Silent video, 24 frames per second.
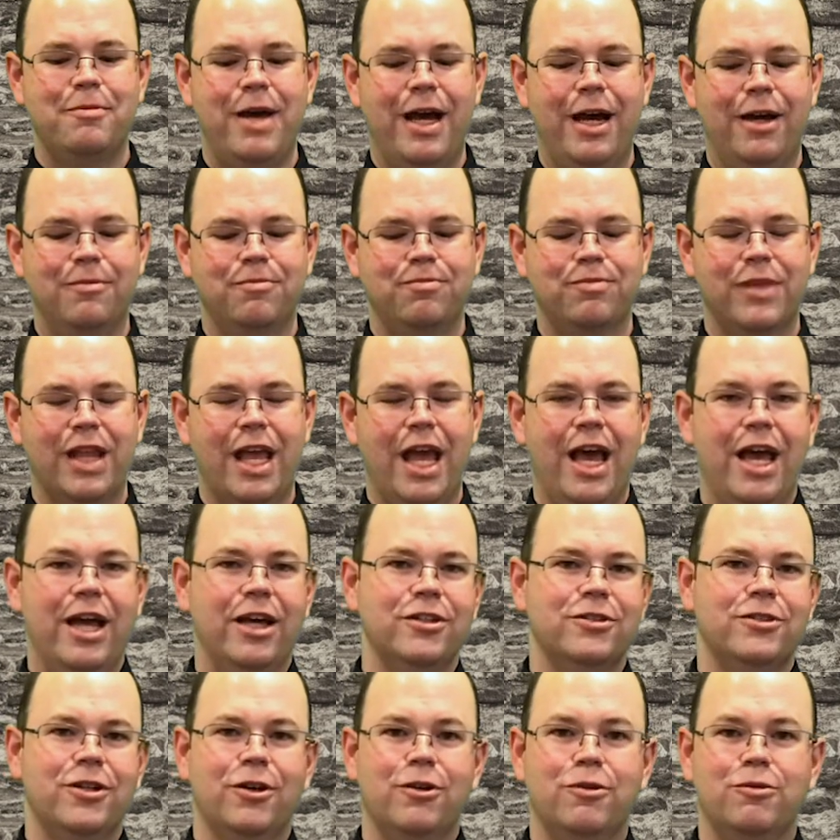out.
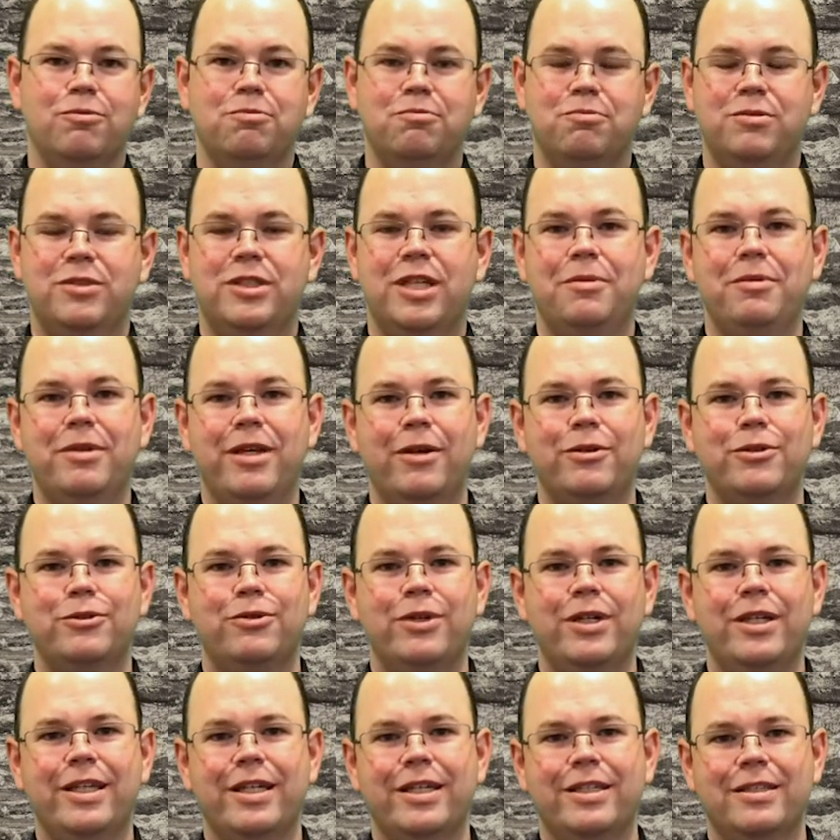So something I was
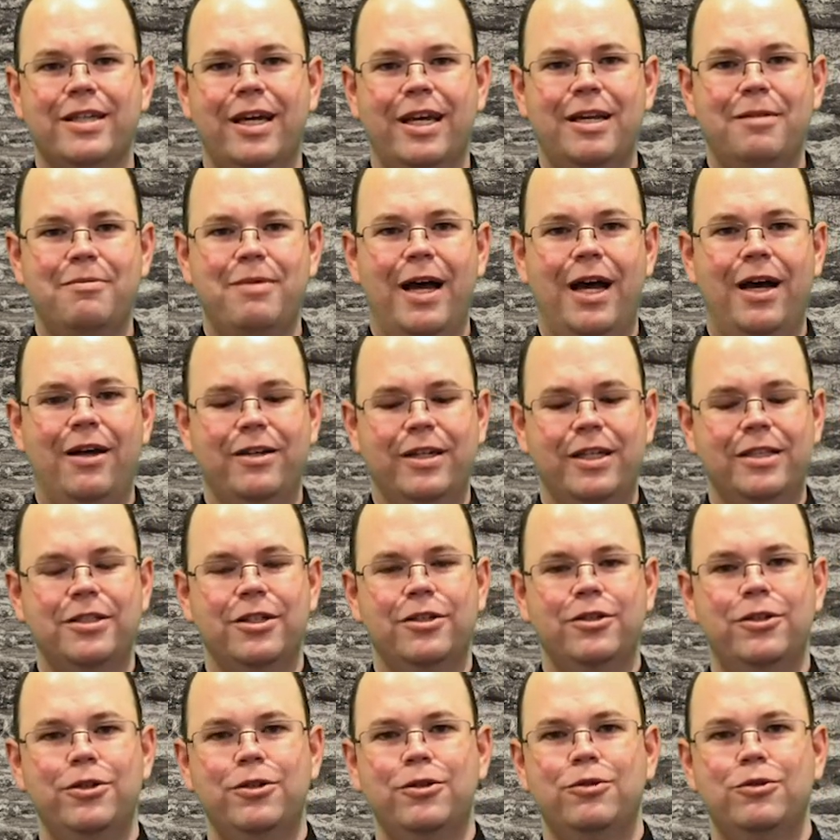really excited about is a
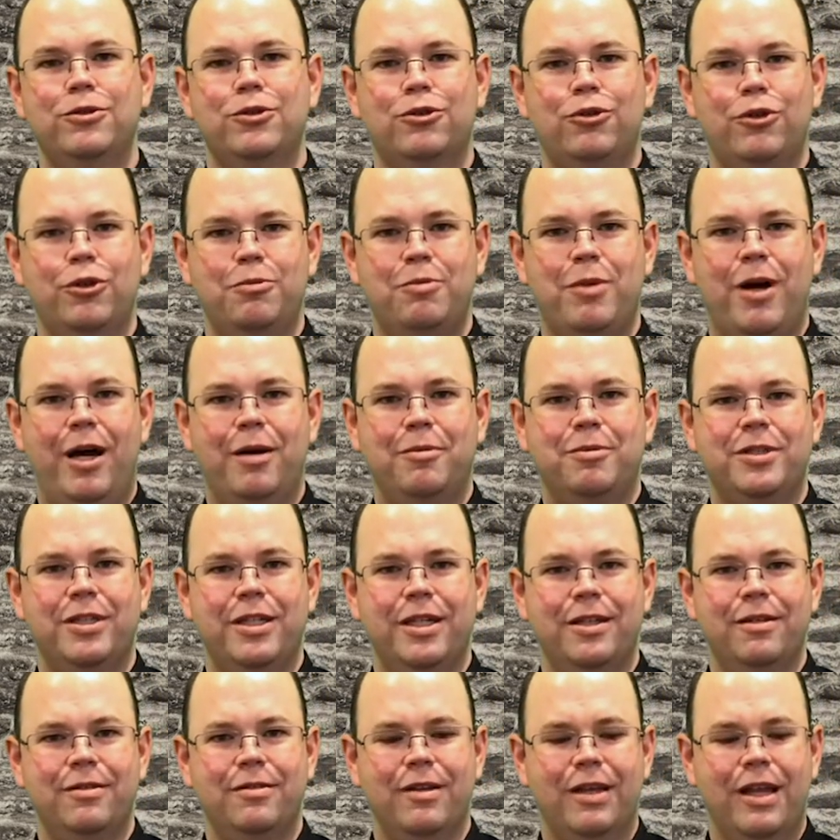new troop
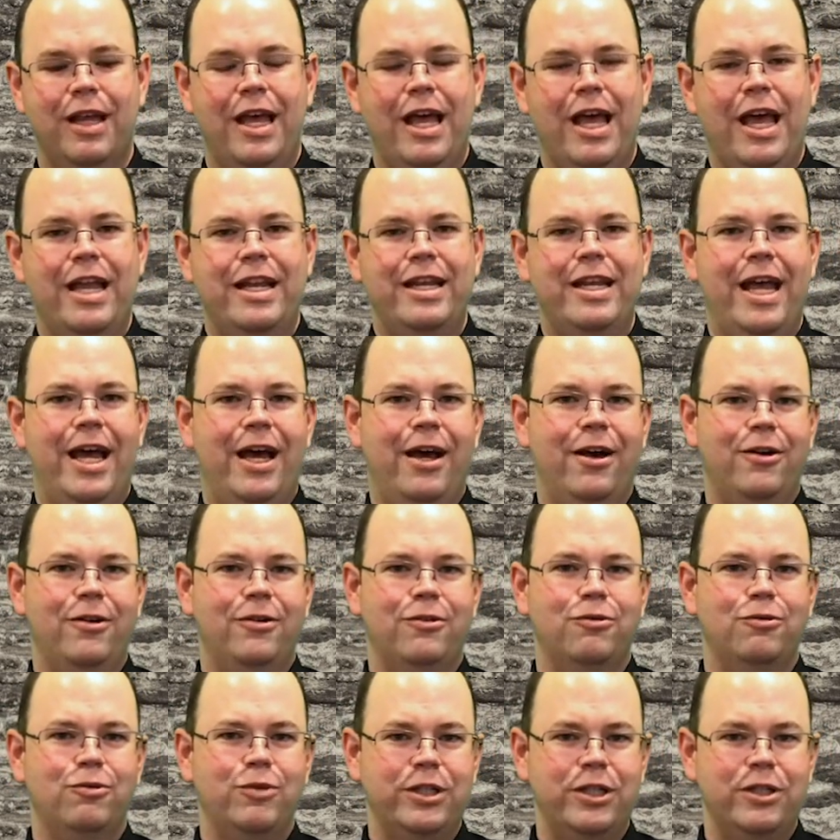option.
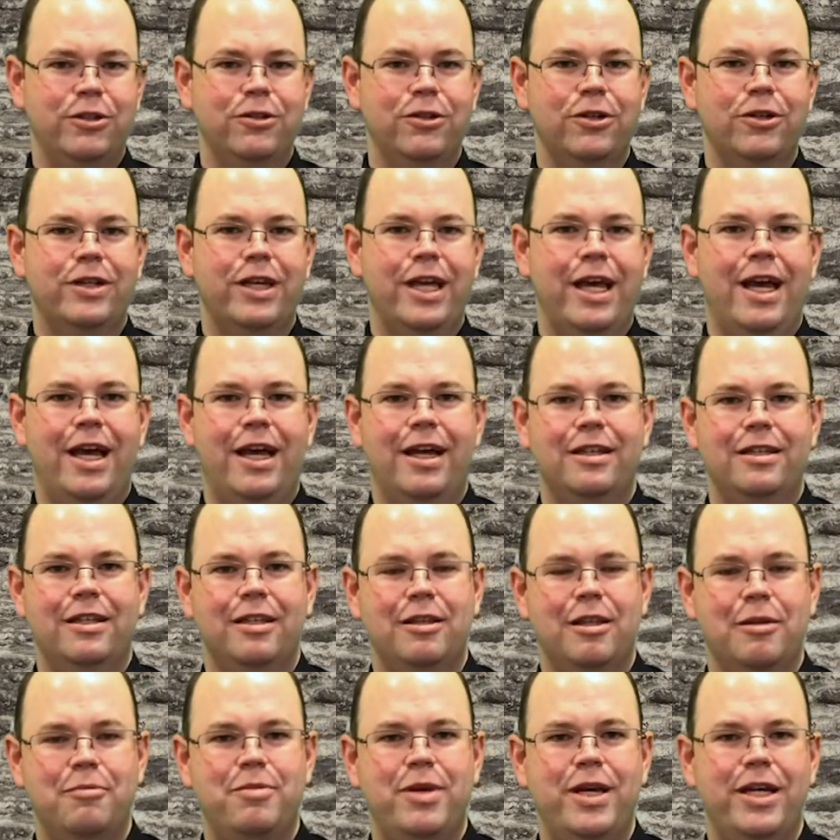Now, when you look at
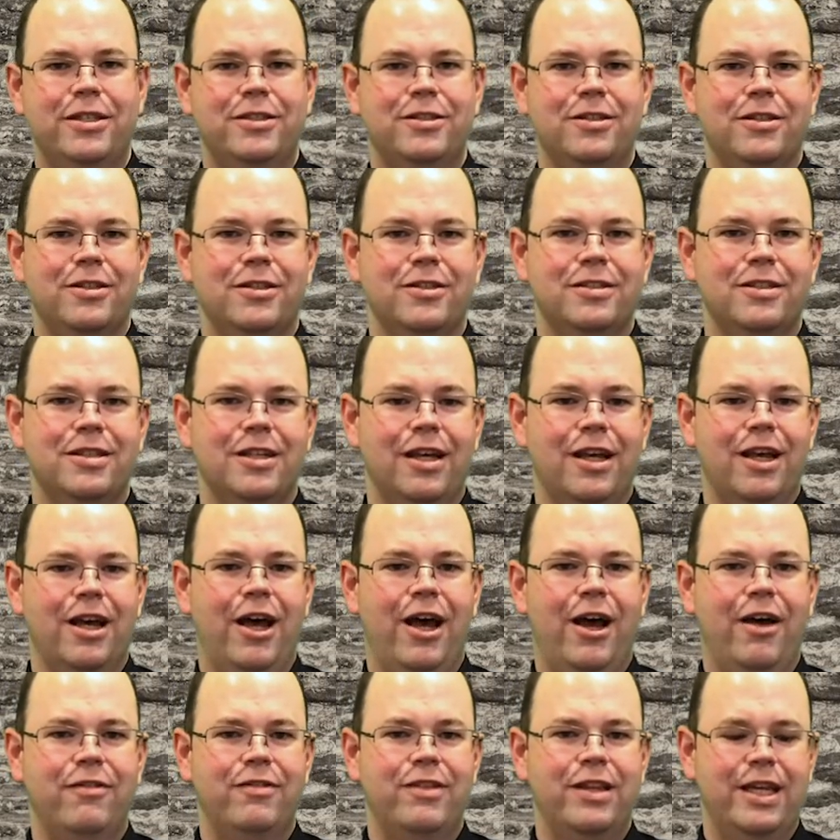the pictures
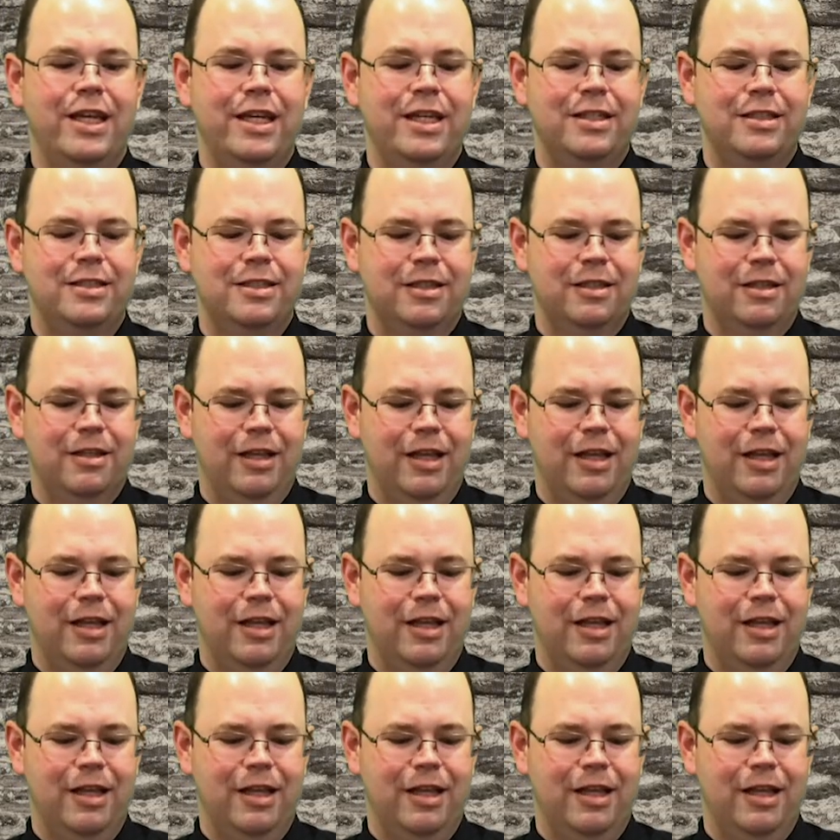of these,